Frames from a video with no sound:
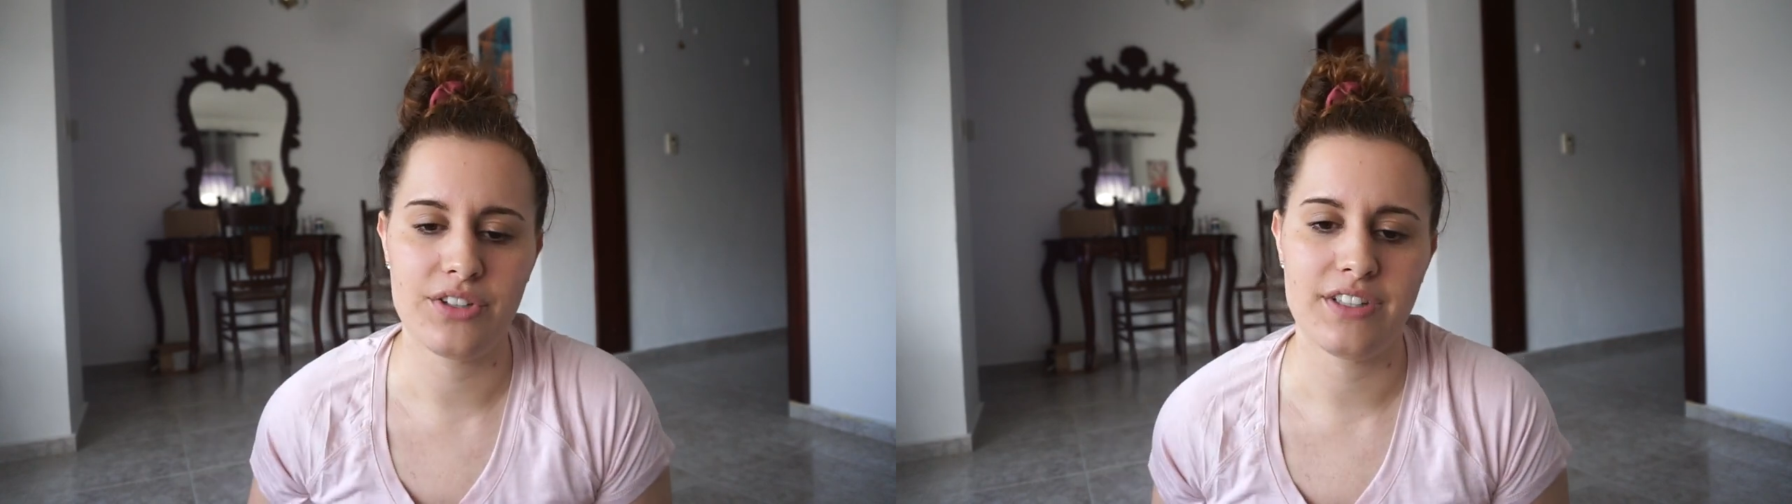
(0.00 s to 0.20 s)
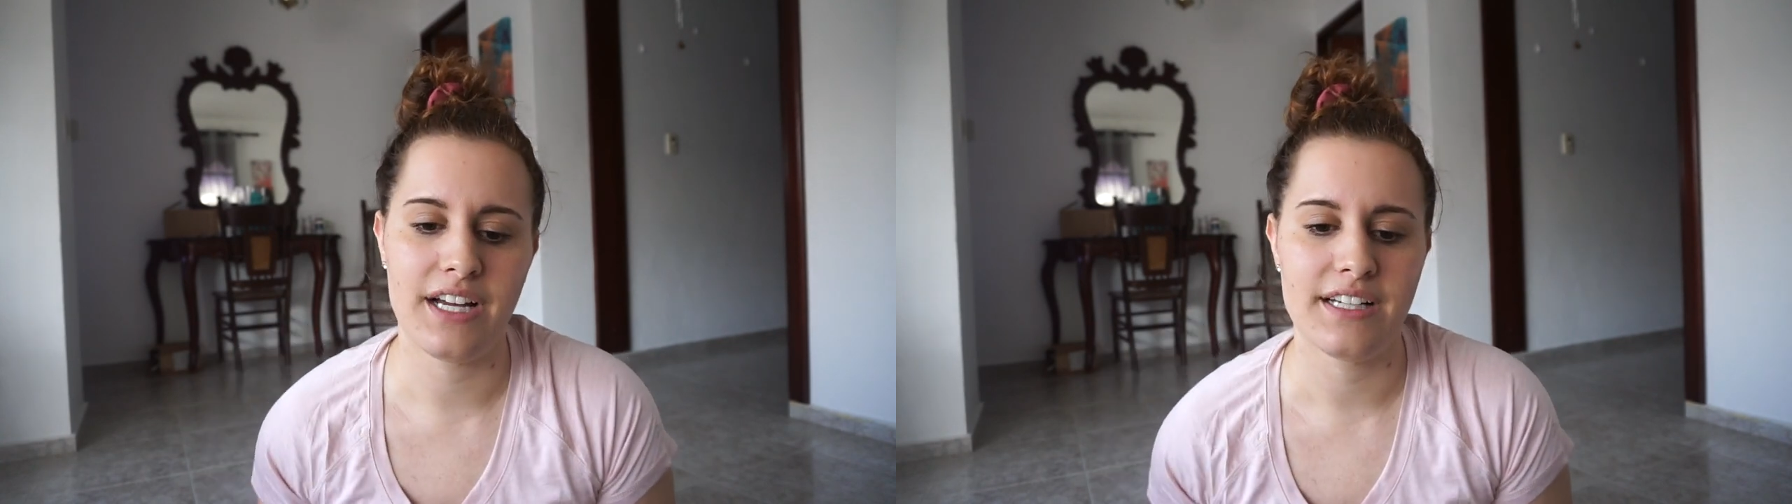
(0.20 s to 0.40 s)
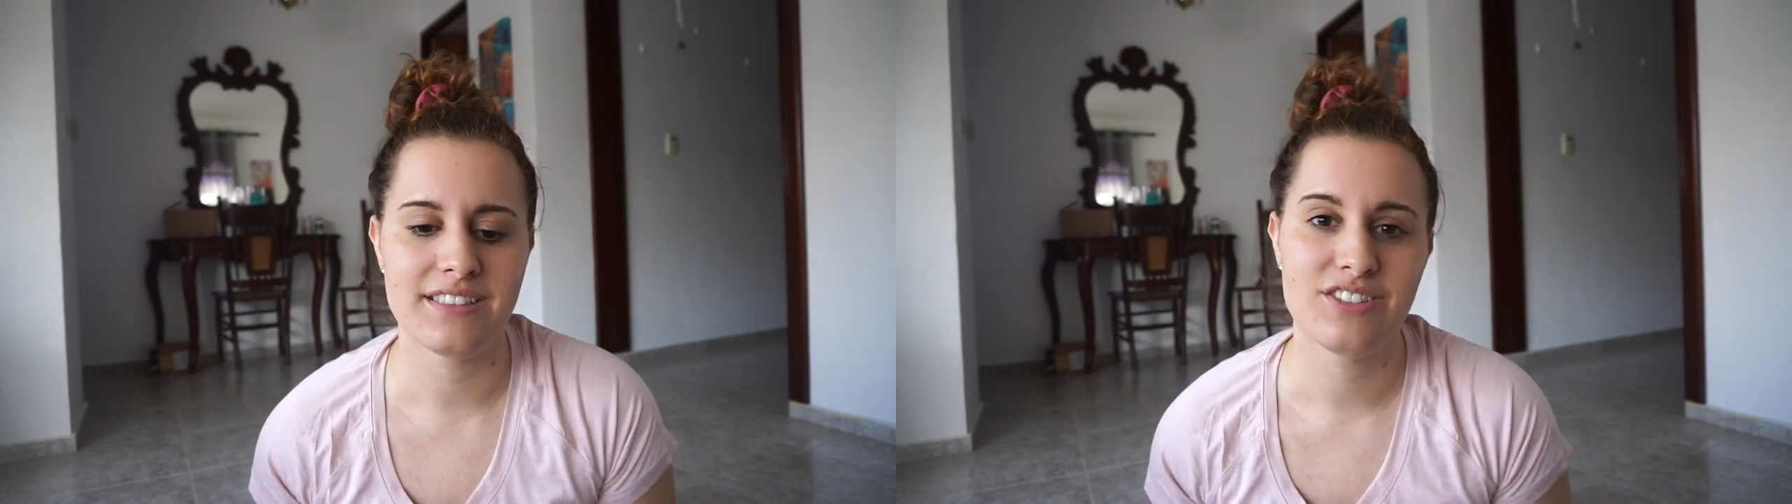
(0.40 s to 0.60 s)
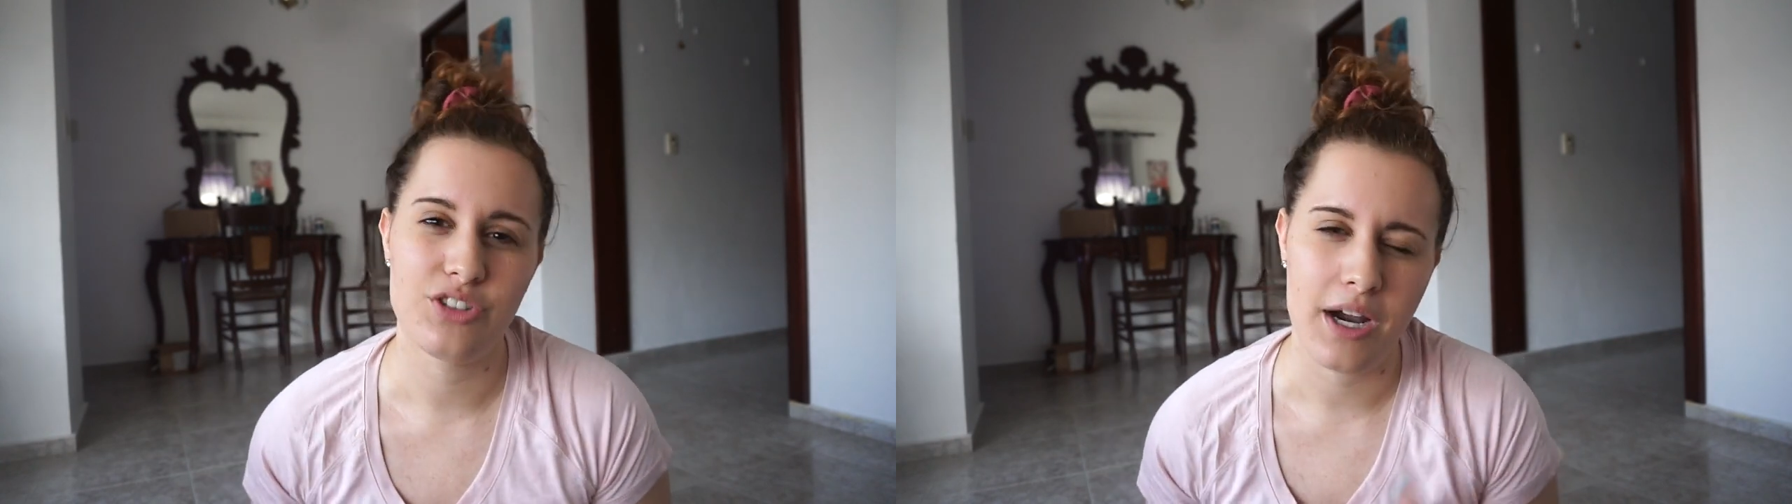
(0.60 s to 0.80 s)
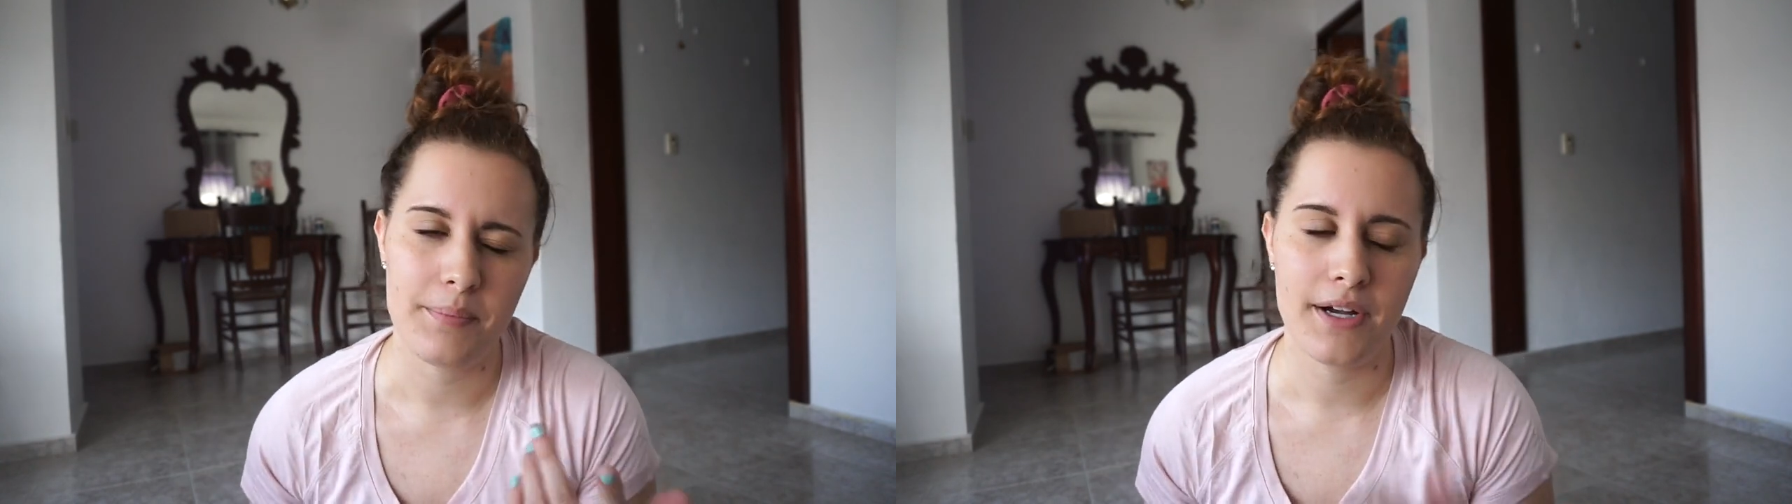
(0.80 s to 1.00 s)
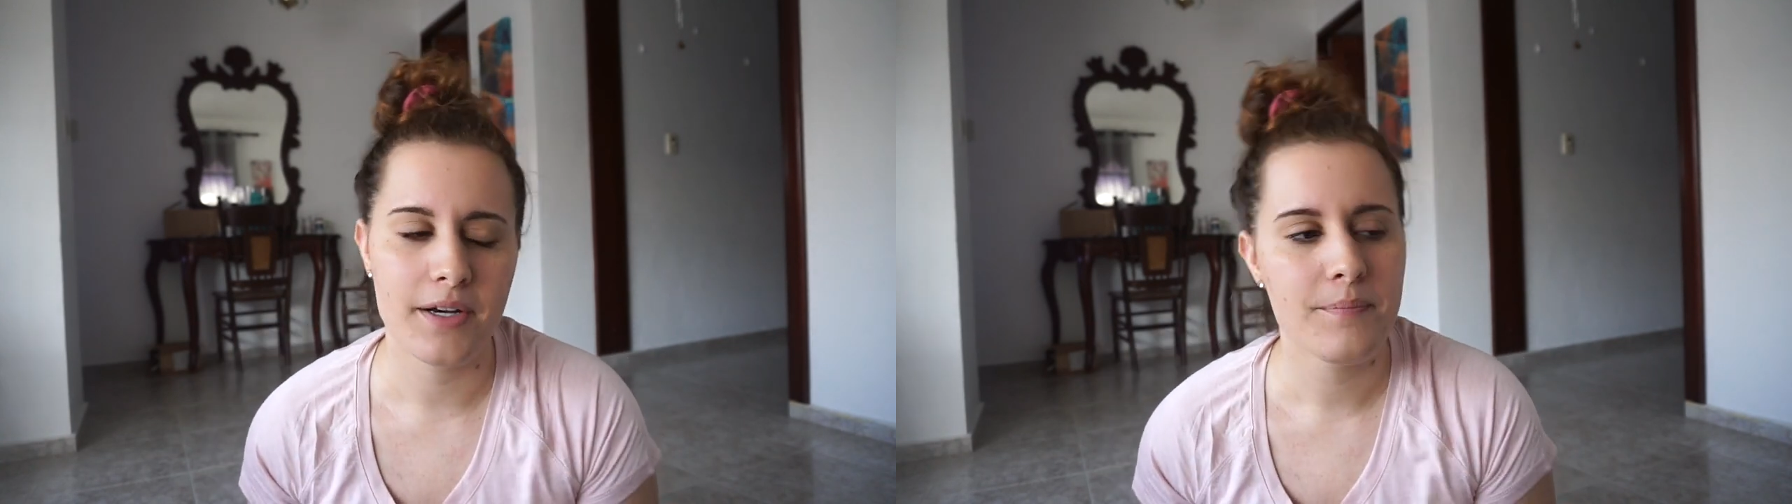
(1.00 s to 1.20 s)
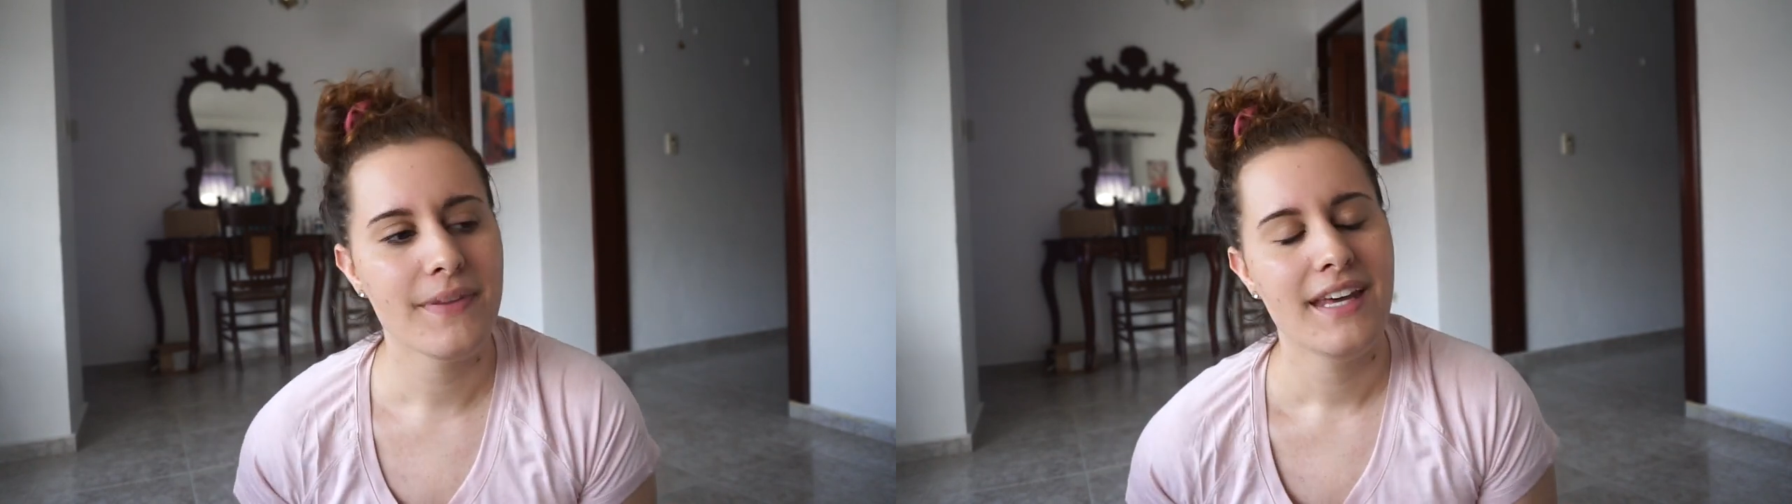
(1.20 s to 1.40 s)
leg tripod